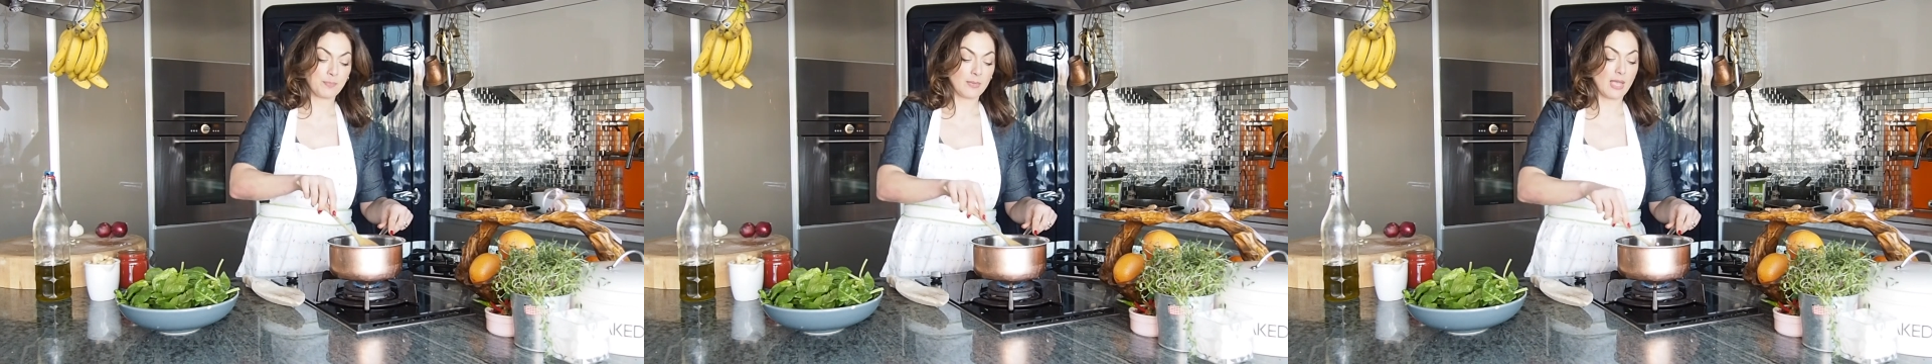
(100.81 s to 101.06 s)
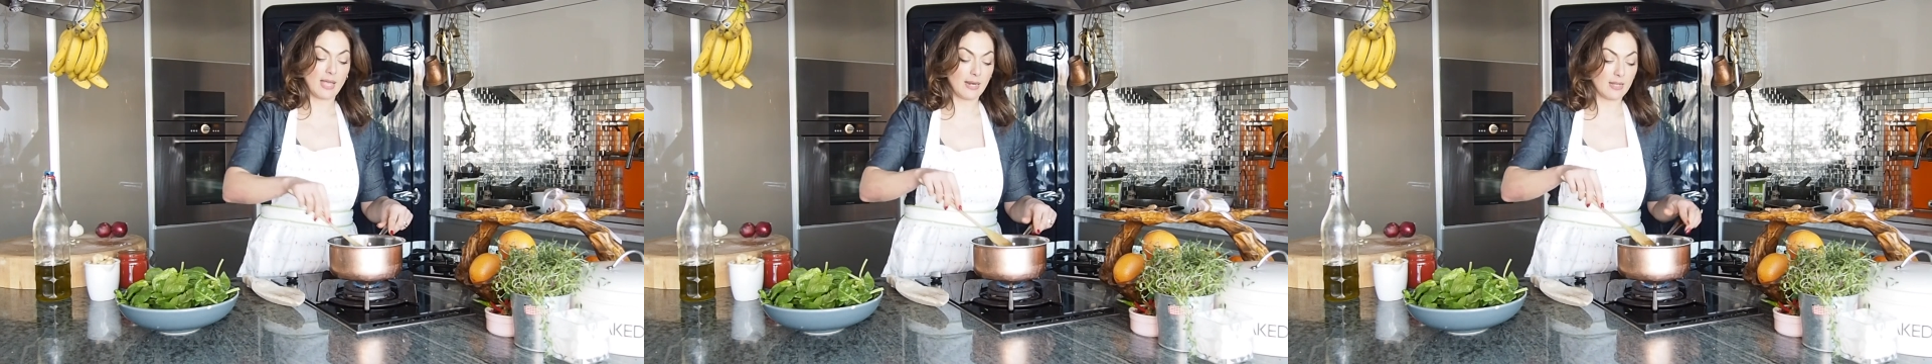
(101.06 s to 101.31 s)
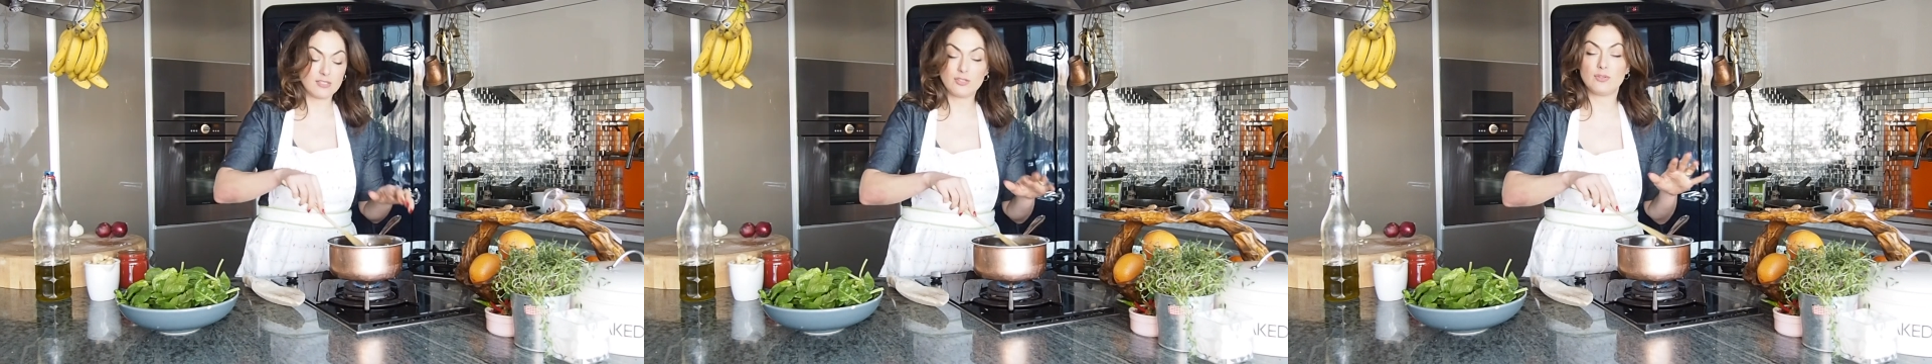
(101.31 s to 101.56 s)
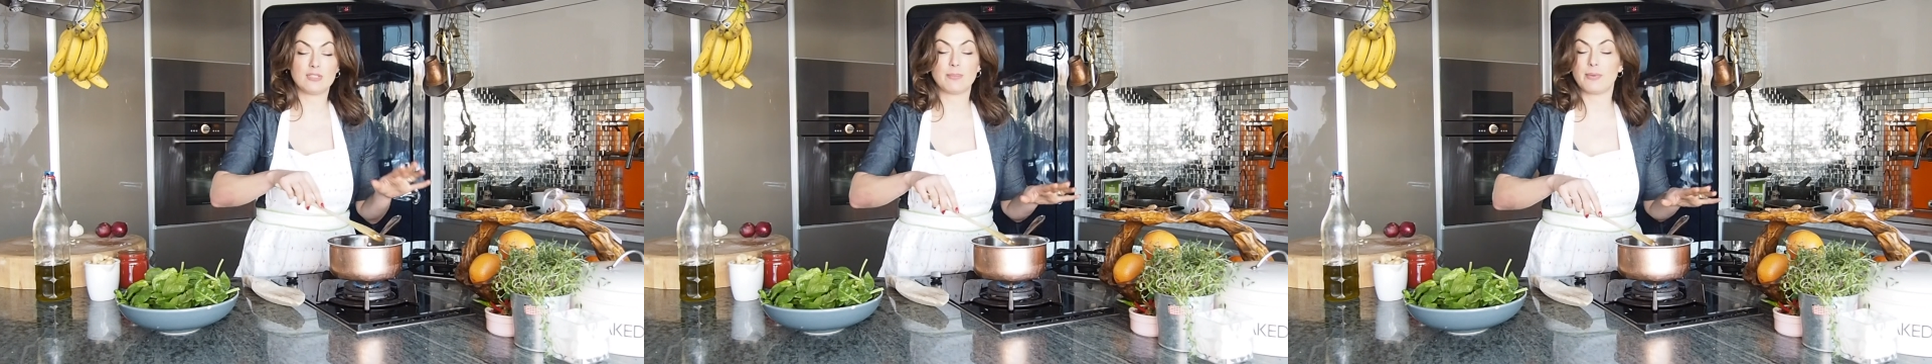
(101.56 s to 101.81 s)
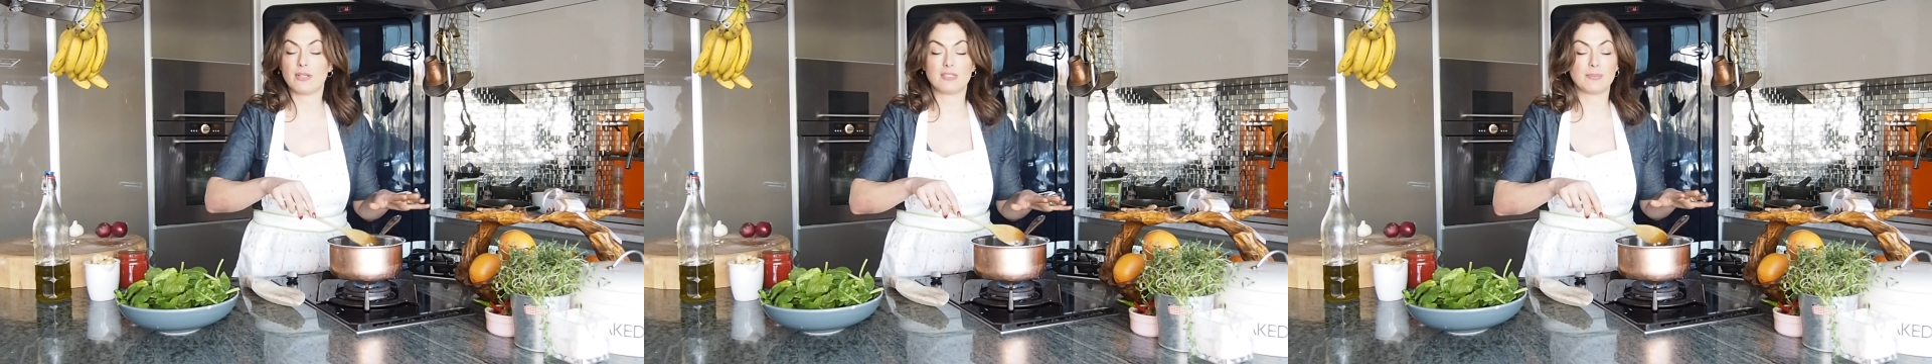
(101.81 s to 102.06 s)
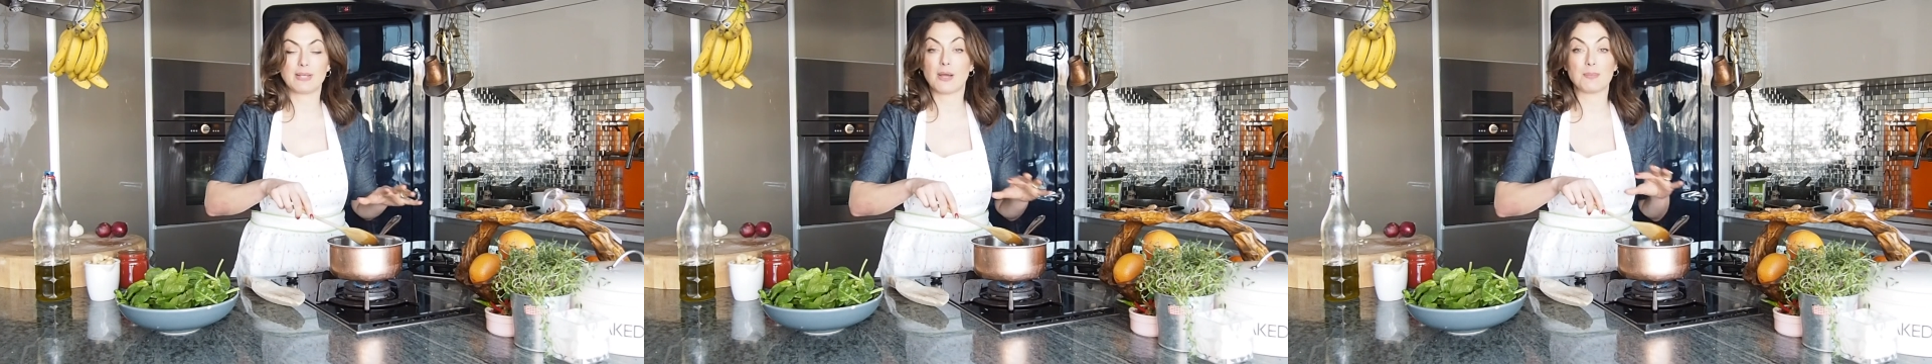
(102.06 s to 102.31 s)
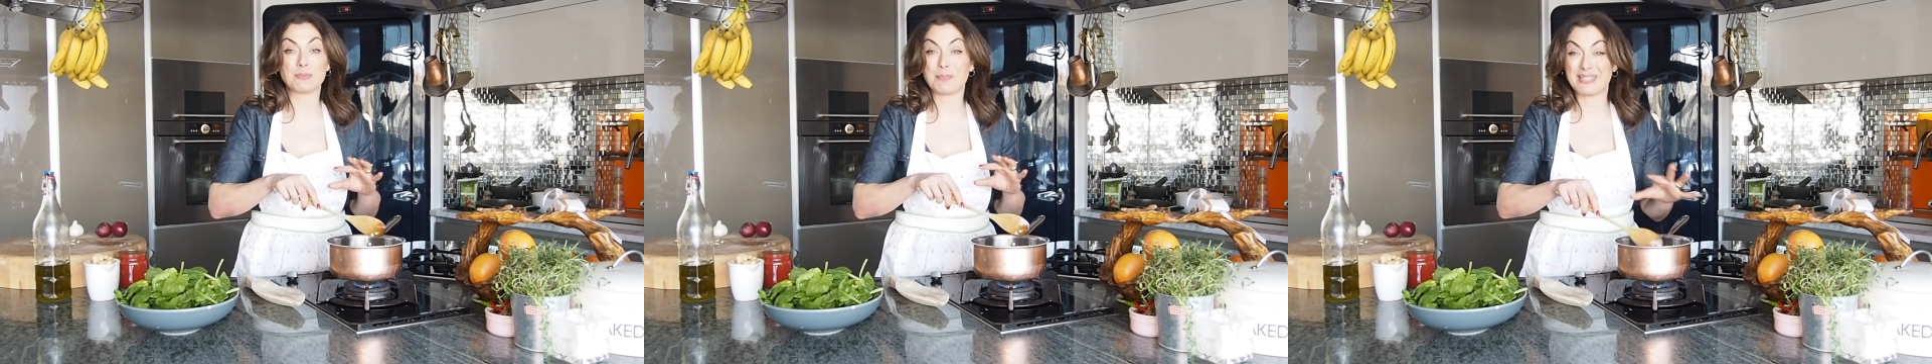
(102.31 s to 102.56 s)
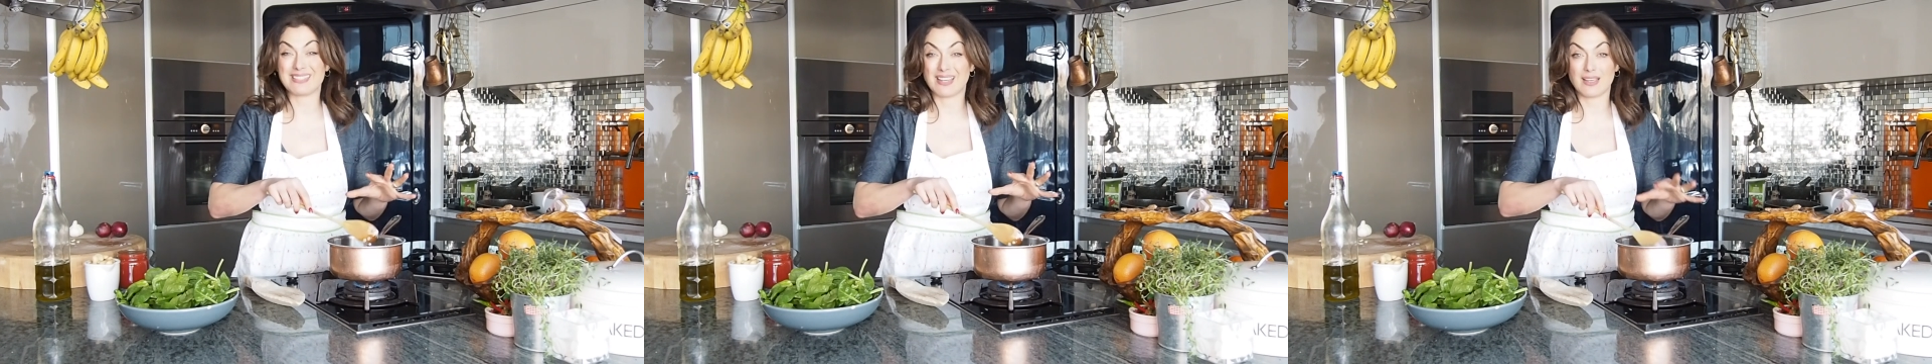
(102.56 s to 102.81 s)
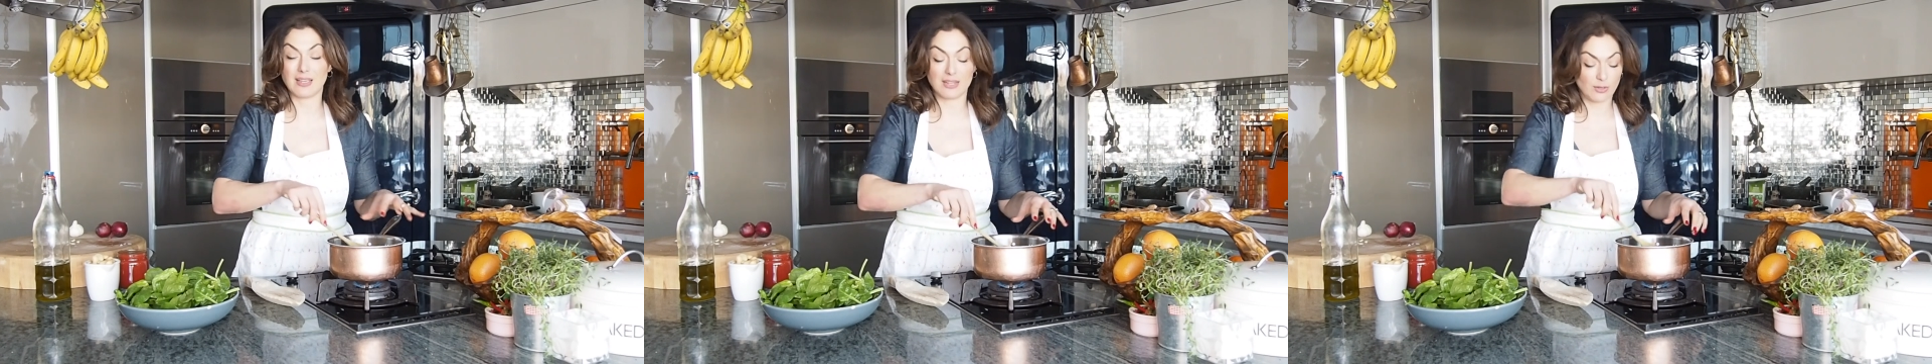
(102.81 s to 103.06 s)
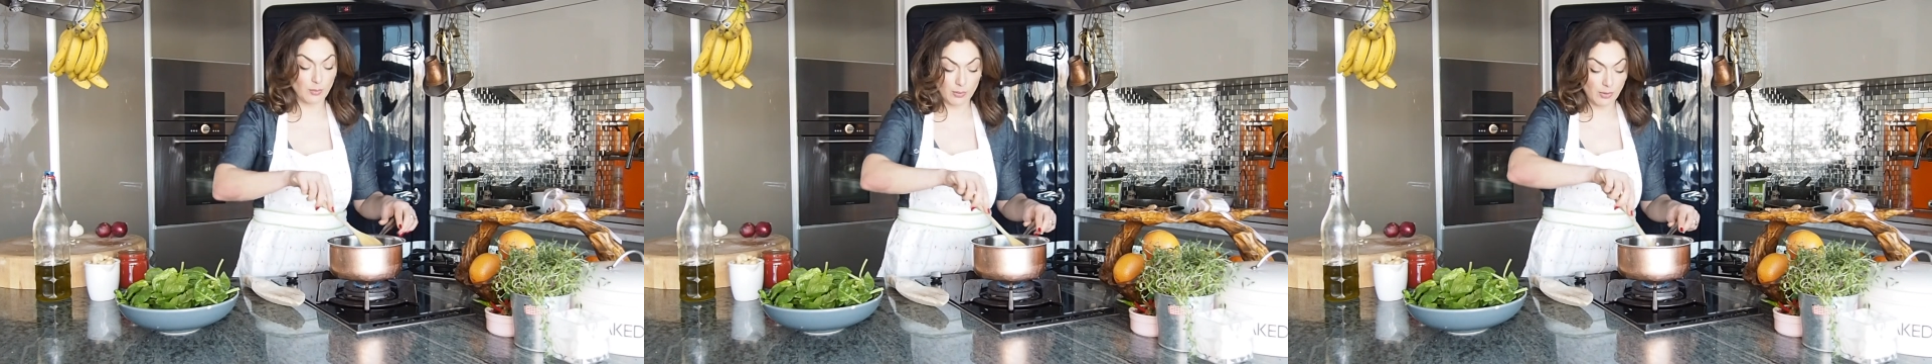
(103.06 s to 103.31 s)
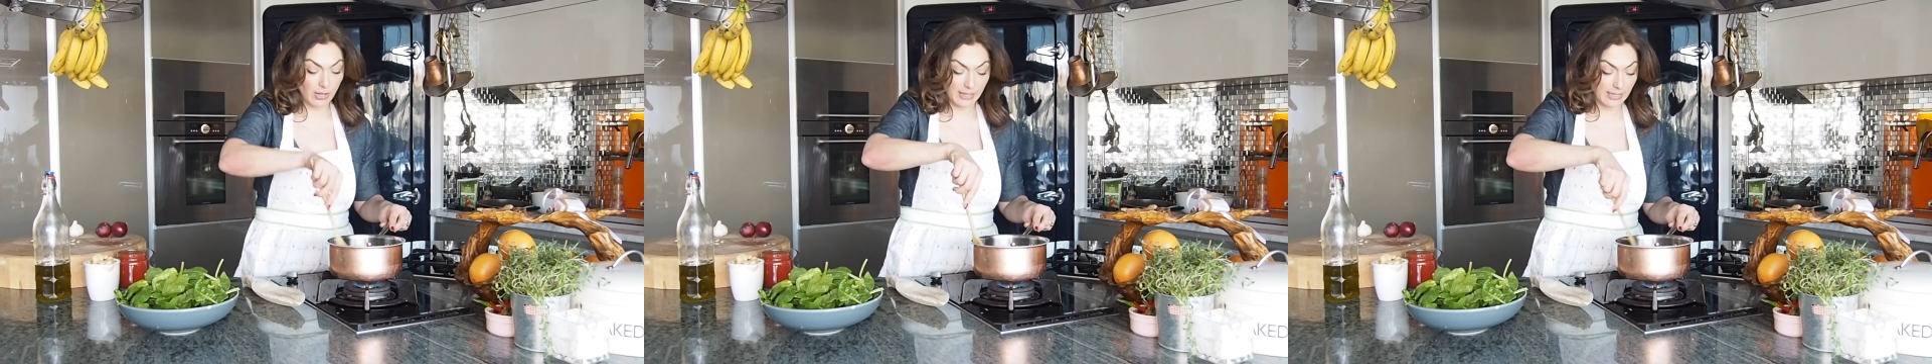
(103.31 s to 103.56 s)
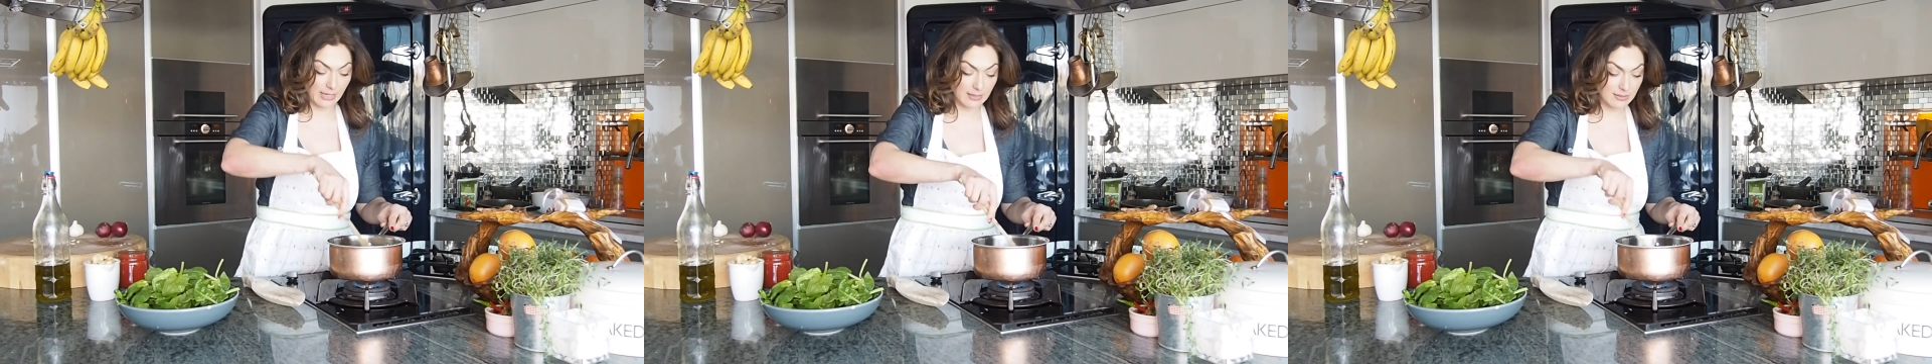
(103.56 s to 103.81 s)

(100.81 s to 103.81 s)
and as soon as it burns, it becomes bitter and you won't like it.